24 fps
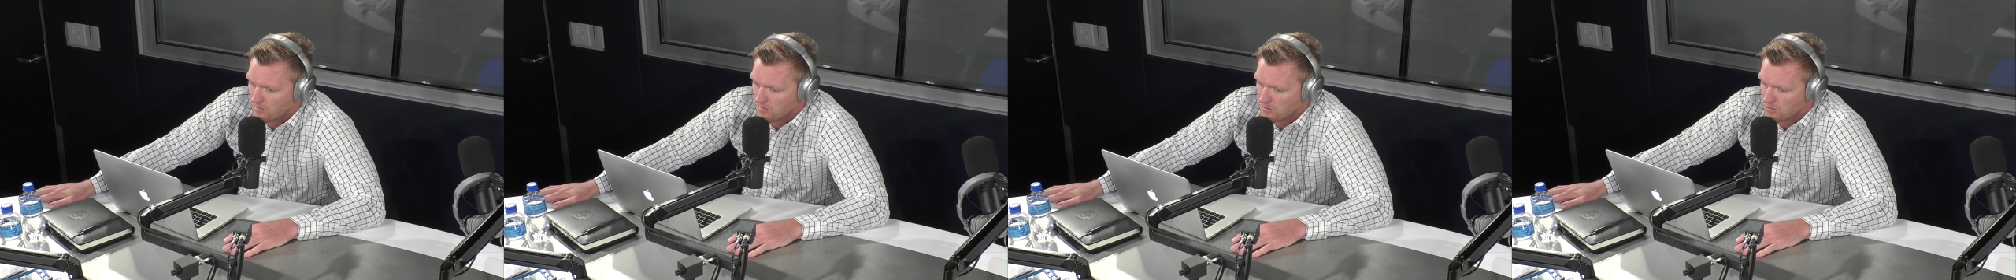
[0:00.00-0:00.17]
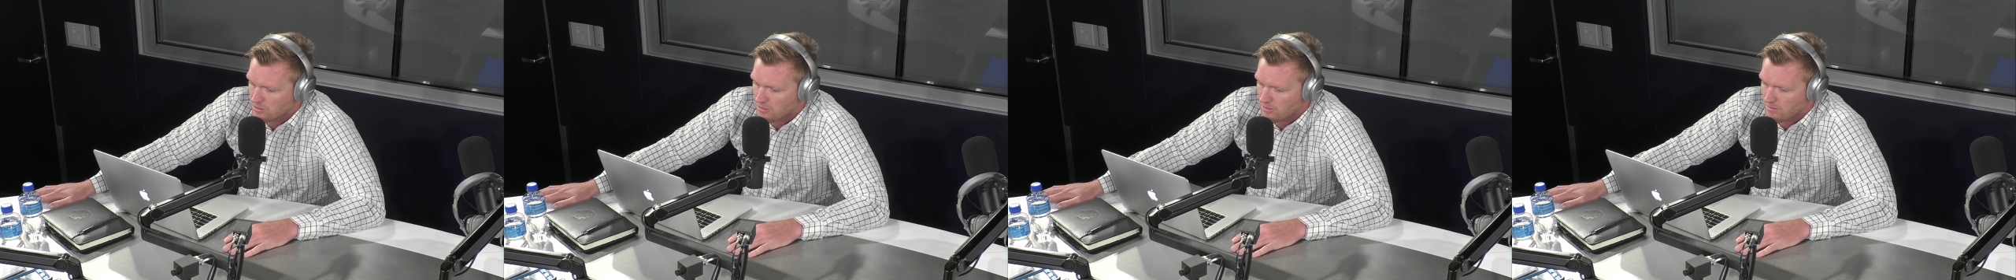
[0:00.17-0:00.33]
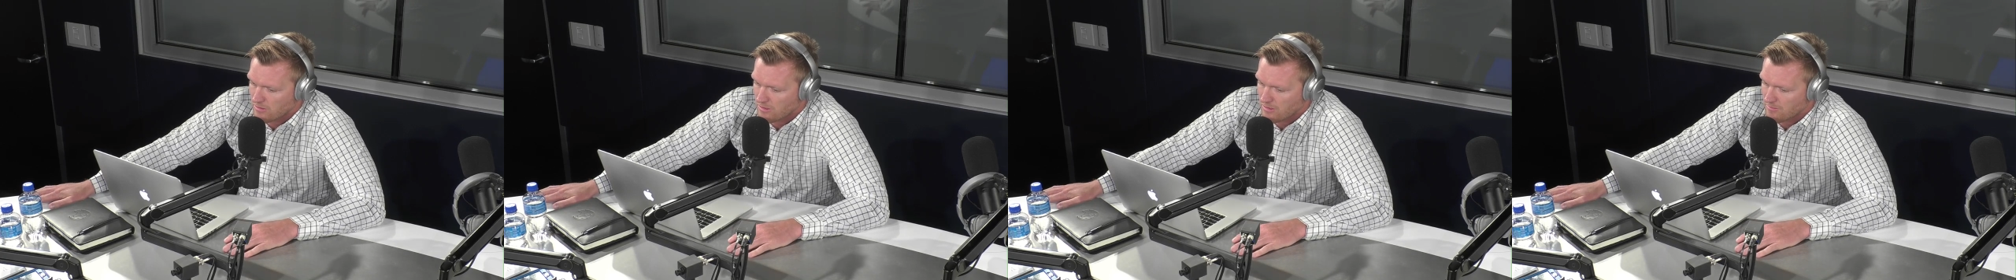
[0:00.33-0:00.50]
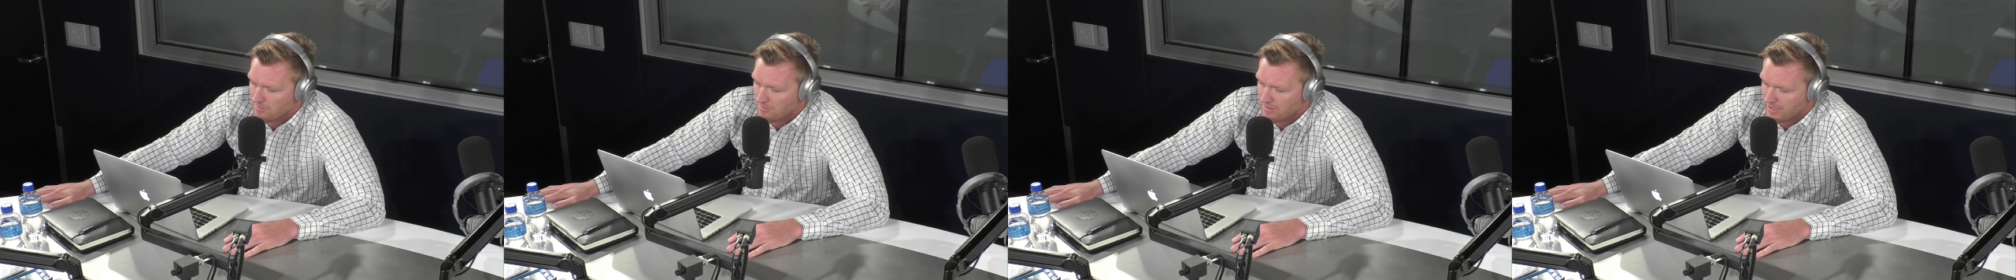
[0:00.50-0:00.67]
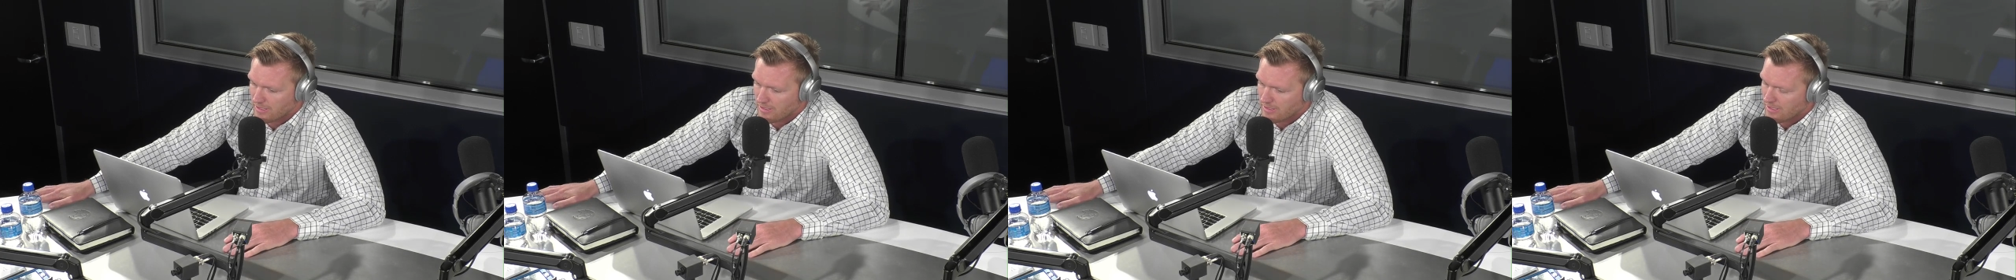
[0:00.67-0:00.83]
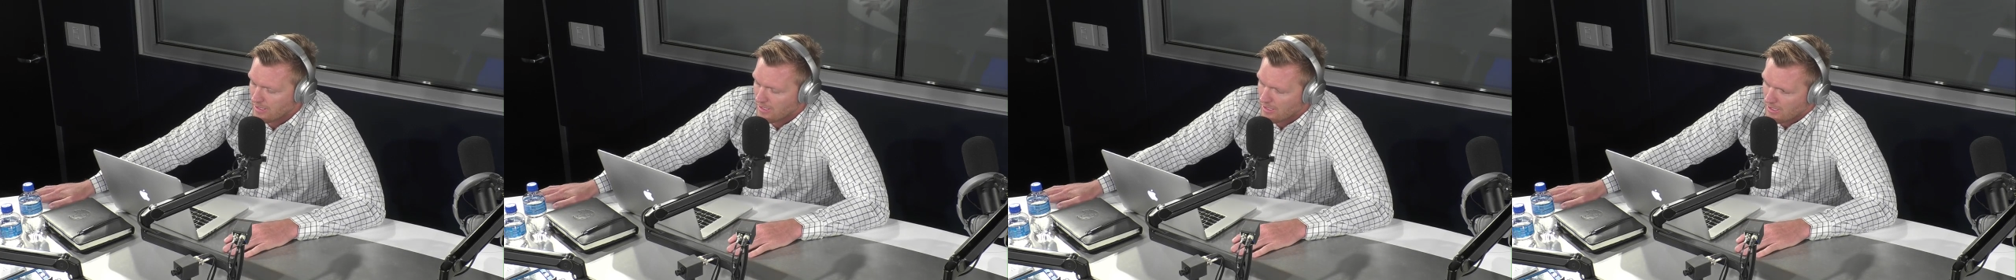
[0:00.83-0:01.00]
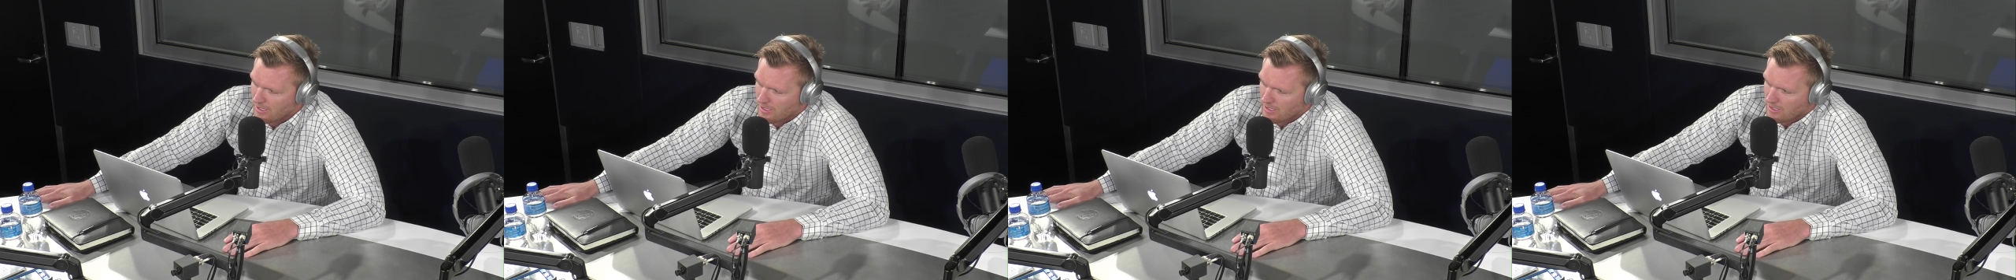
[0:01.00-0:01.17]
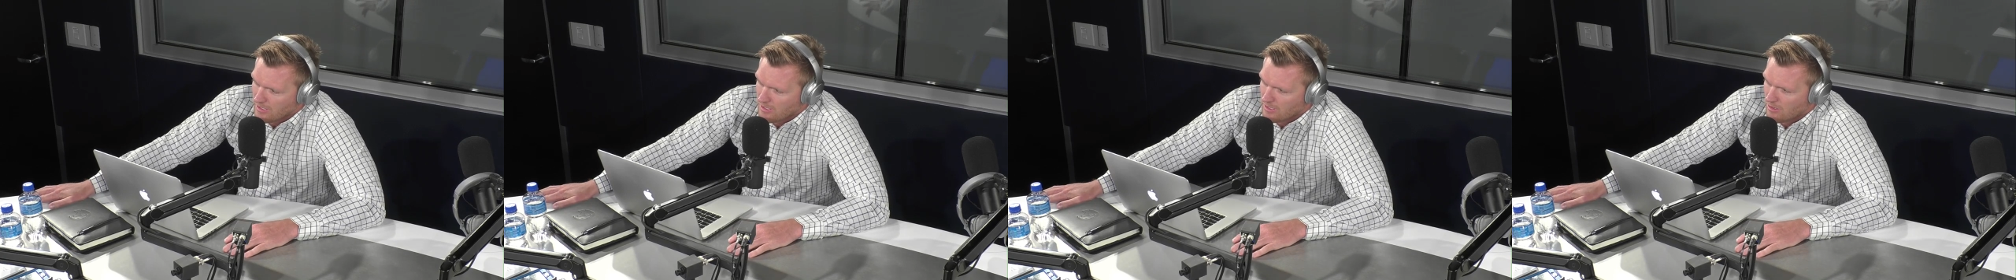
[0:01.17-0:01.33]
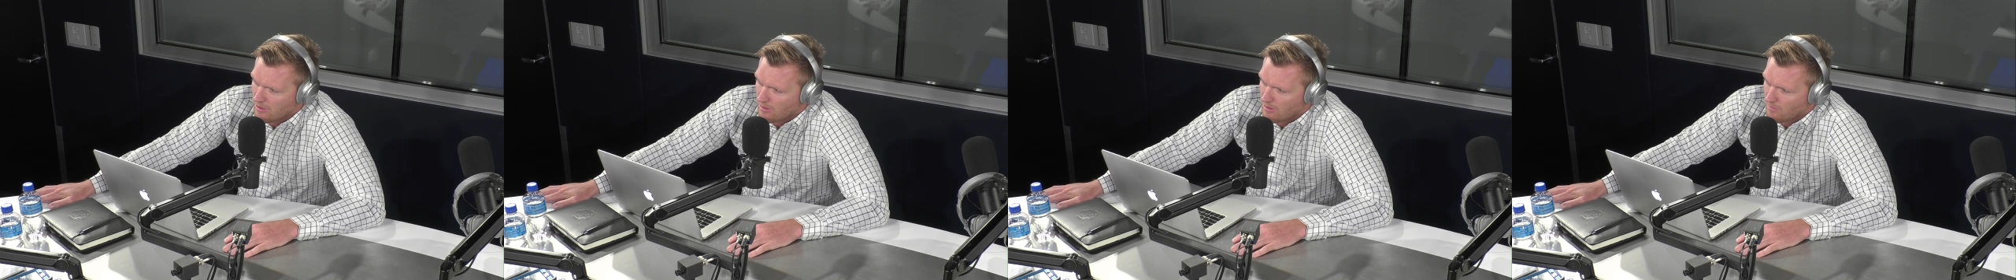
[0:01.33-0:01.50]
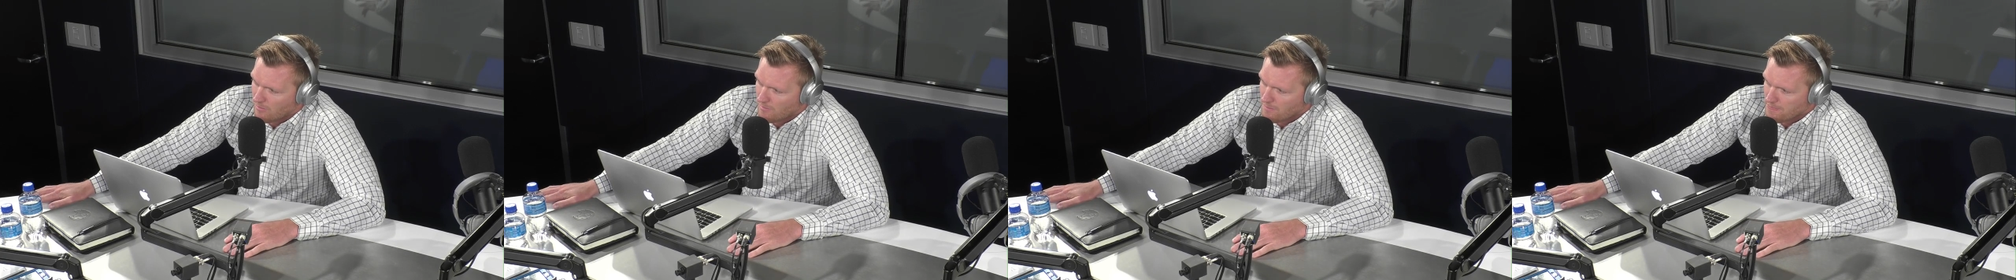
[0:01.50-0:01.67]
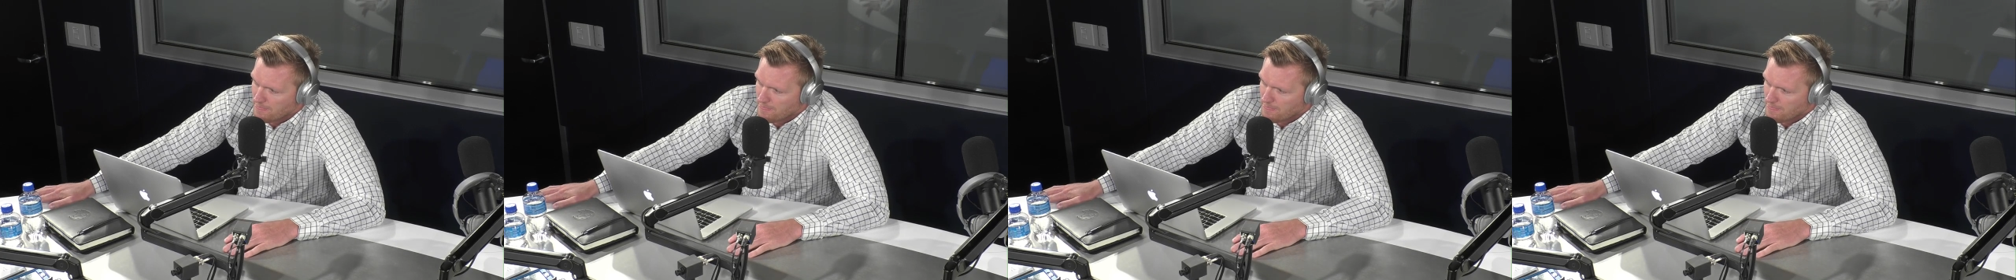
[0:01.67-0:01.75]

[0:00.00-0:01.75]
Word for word: and show them like, you know,